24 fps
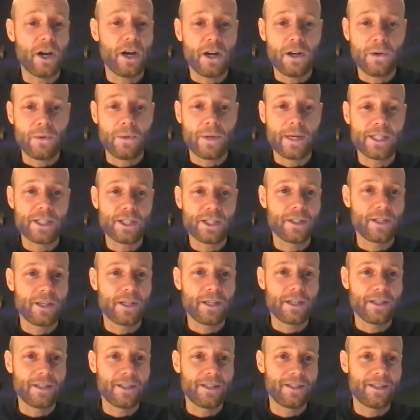always
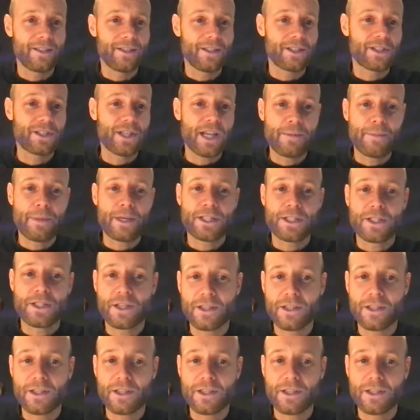the same as